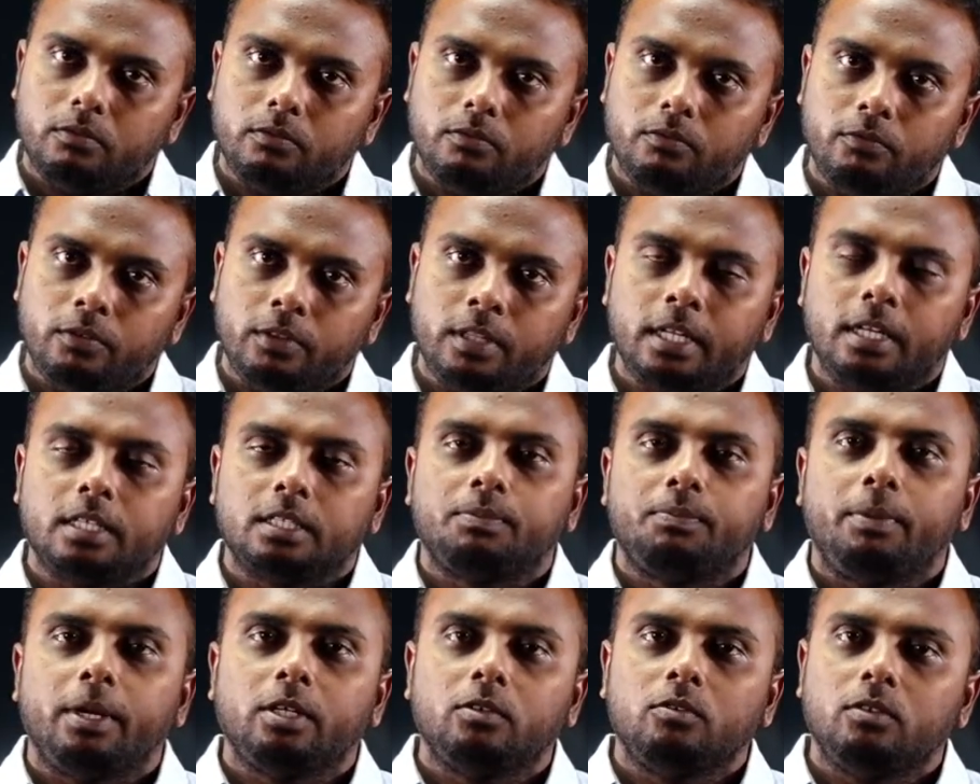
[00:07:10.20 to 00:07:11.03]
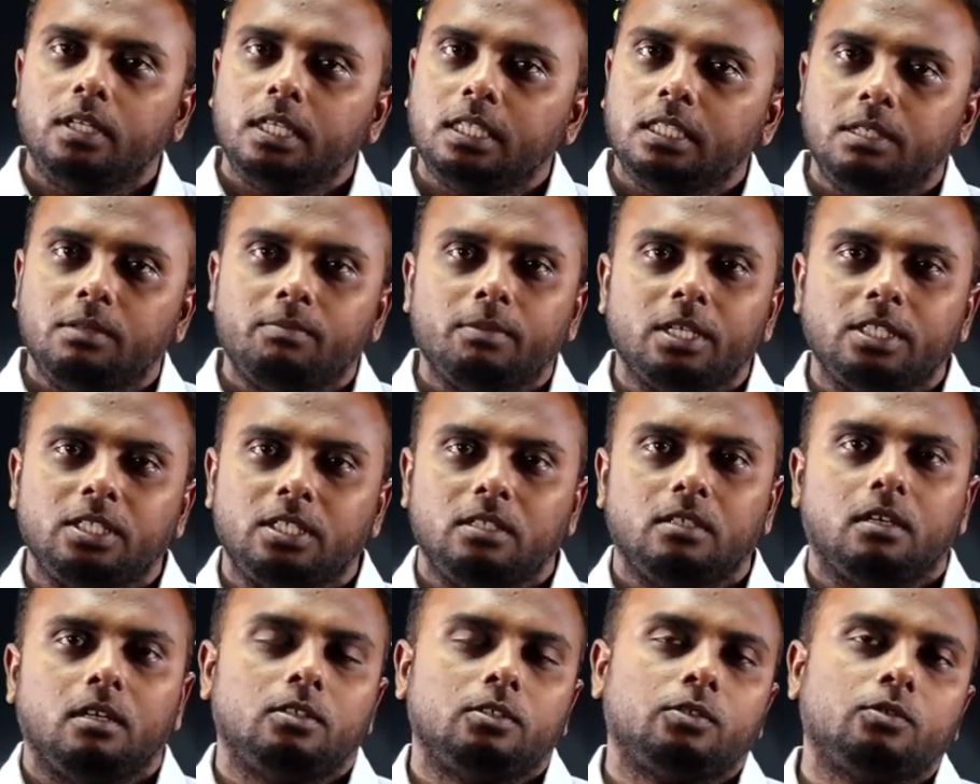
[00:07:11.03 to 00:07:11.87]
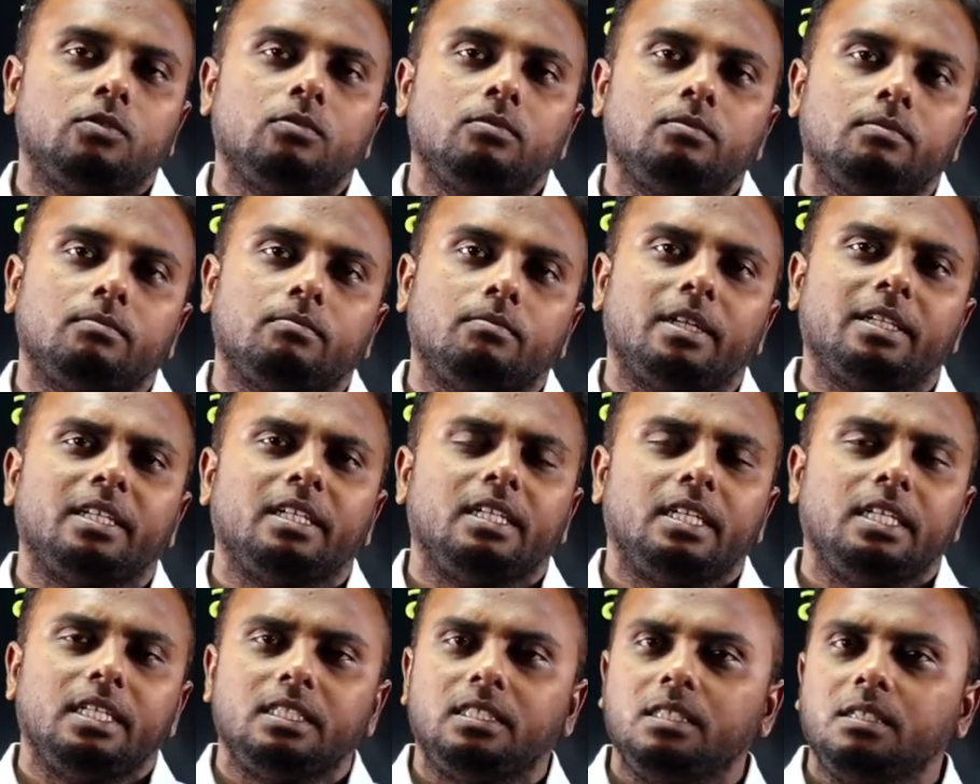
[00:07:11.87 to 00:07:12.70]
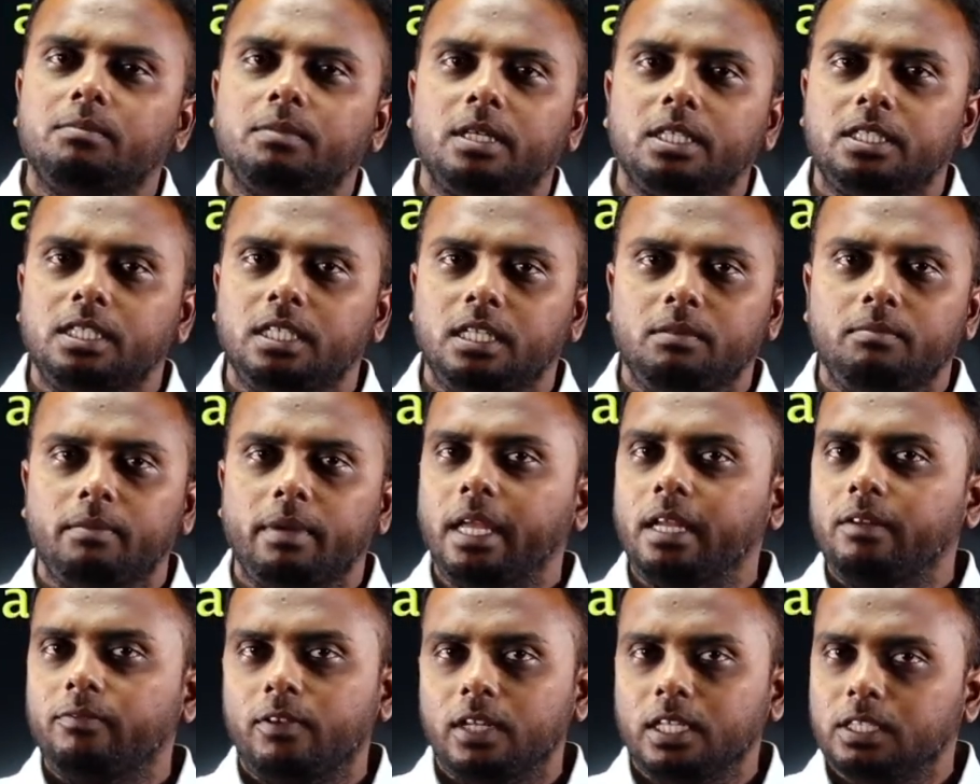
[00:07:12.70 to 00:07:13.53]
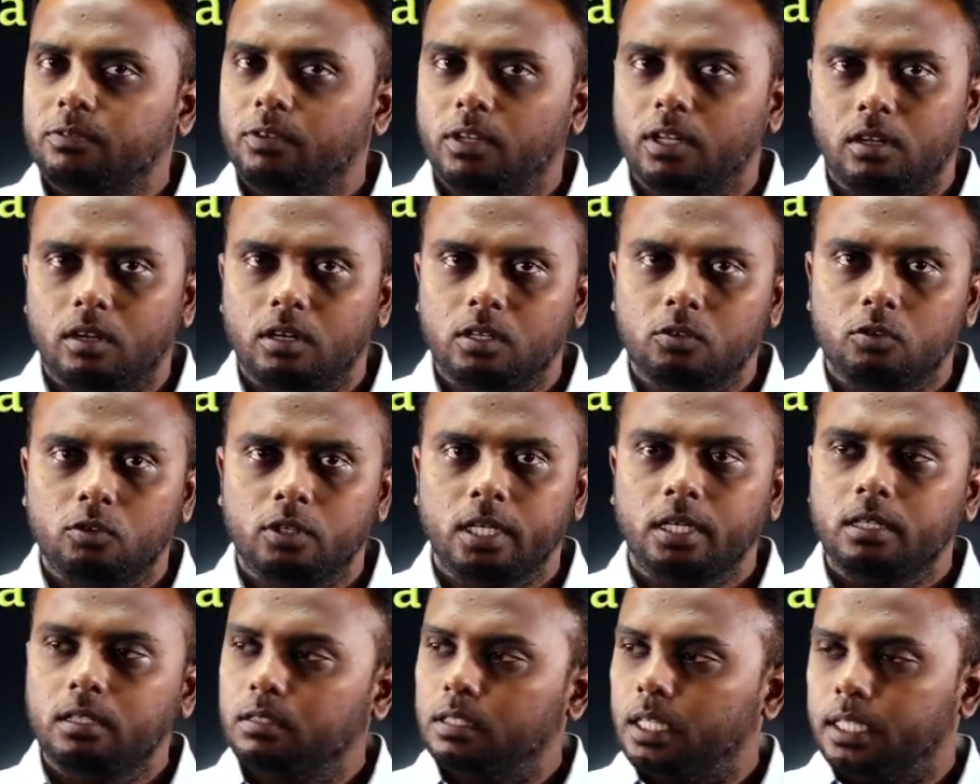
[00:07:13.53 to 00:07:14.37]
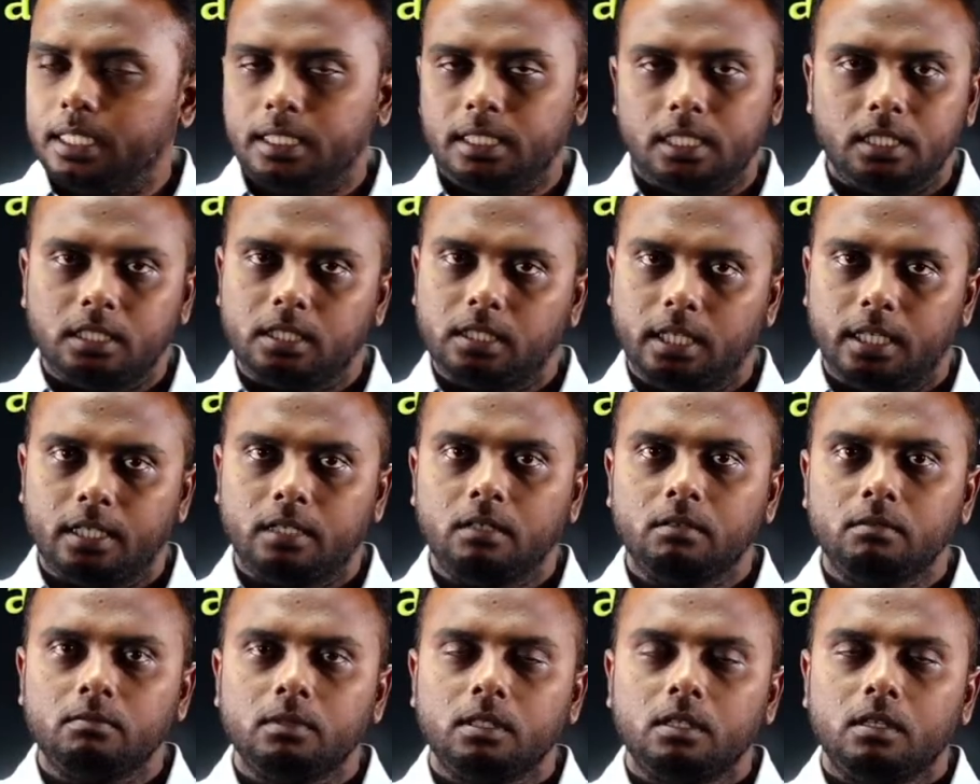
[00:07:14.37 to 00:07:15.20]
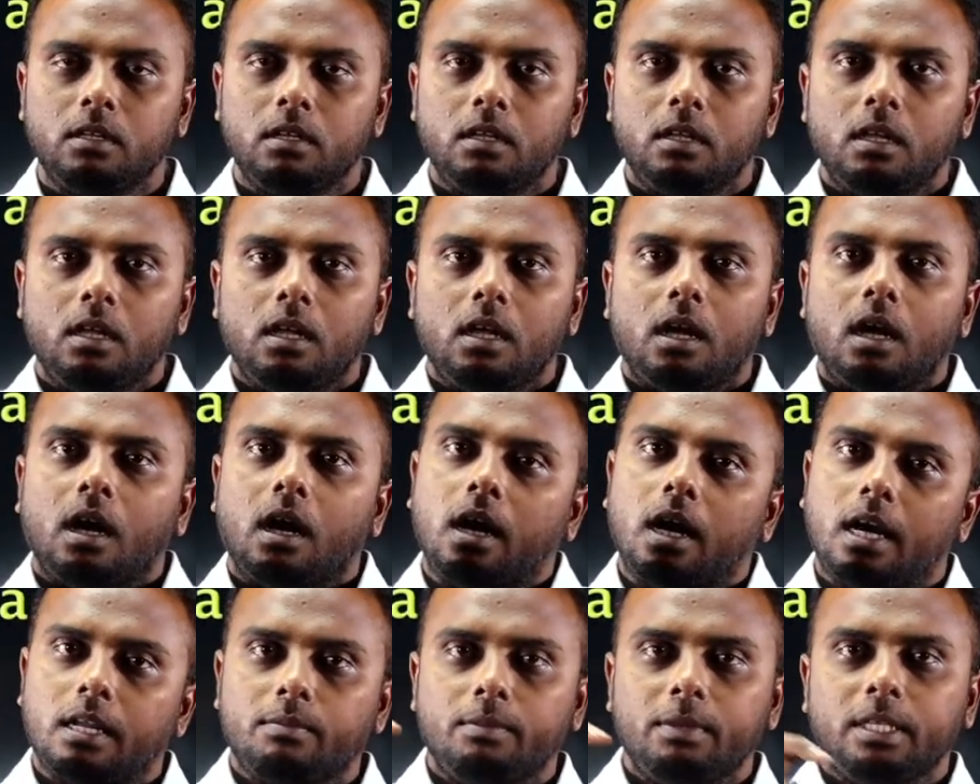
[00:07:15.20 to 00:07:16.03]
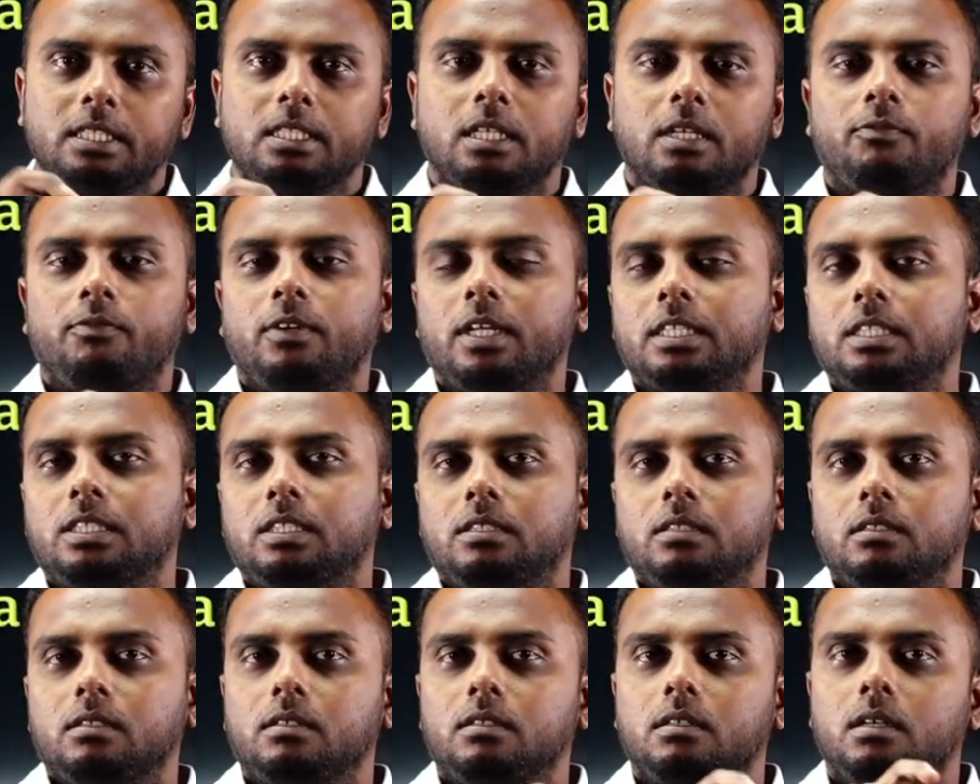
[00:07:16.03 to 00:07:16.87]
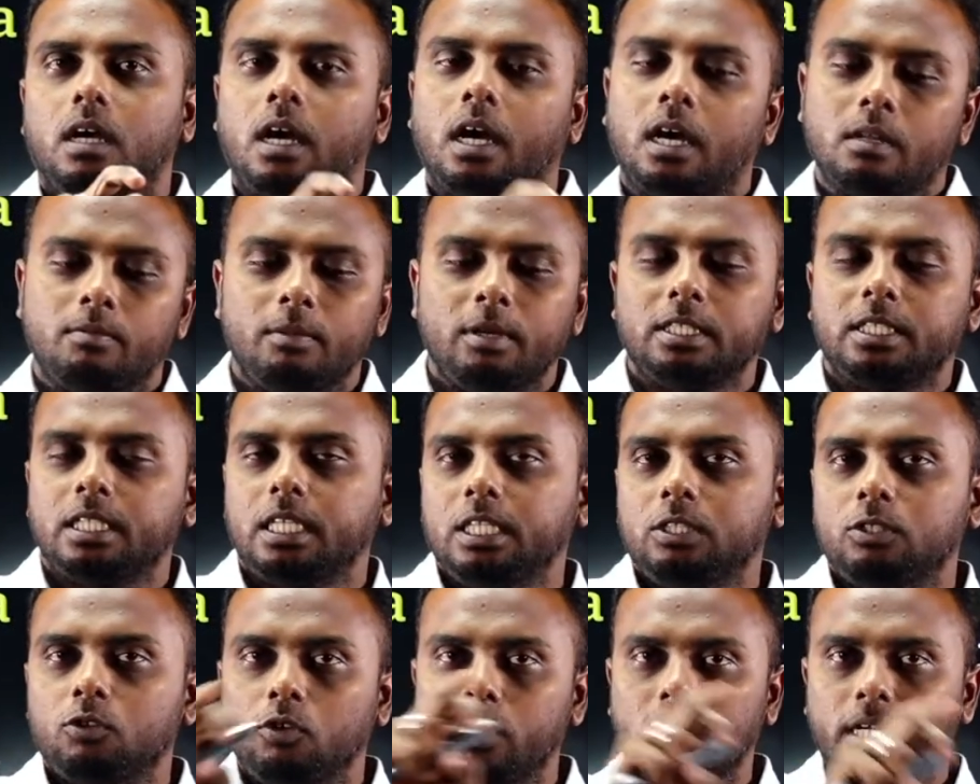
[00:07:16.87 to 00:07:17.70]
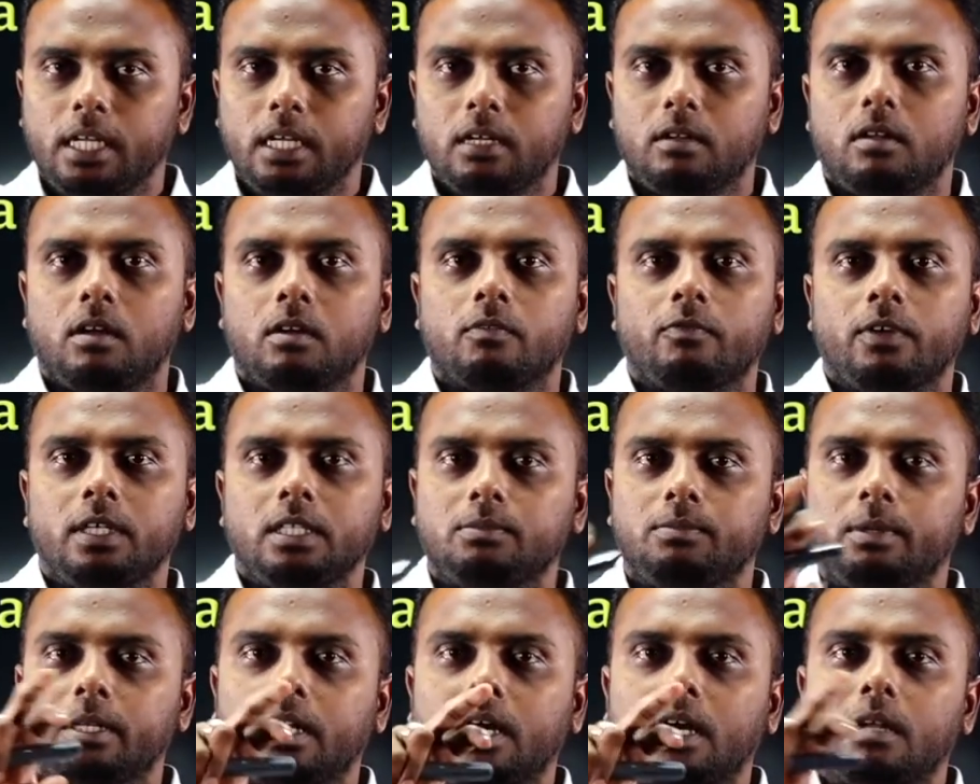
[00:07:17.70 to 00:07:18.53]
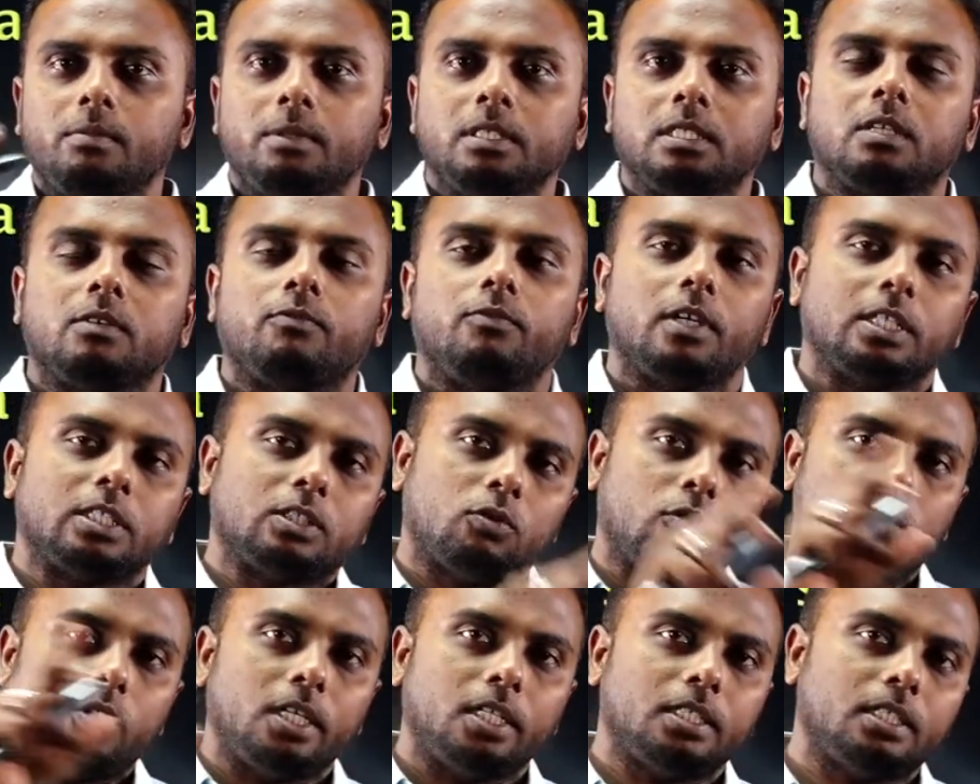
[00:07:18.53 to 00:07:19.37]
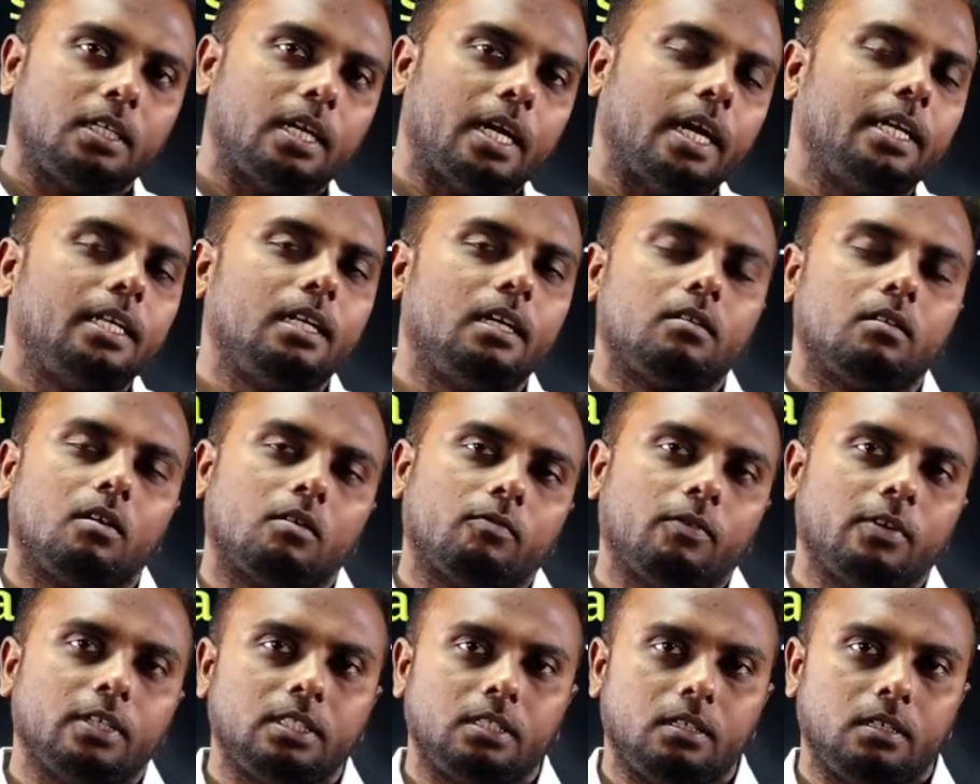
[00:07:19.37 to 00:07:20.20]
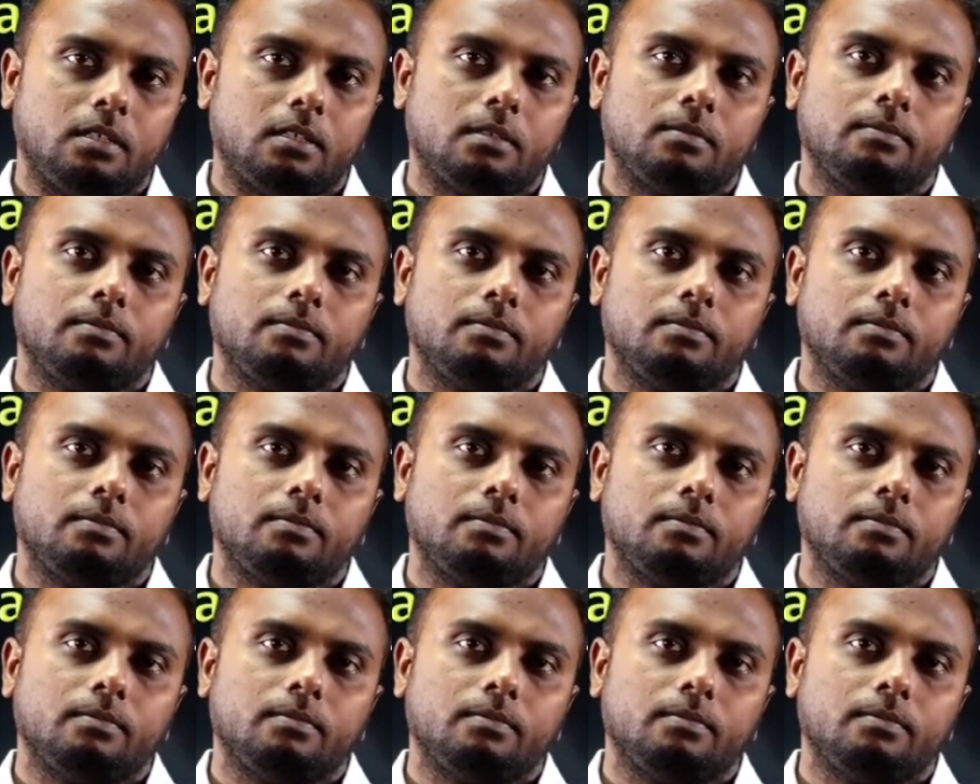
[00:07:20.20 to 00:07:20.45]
with respect to DC machine also, but in DC machine main flux will not rotate, that is in stator. Armature flux, armature is rotating clockwise, but armature flux rotates in anti-clockwise there.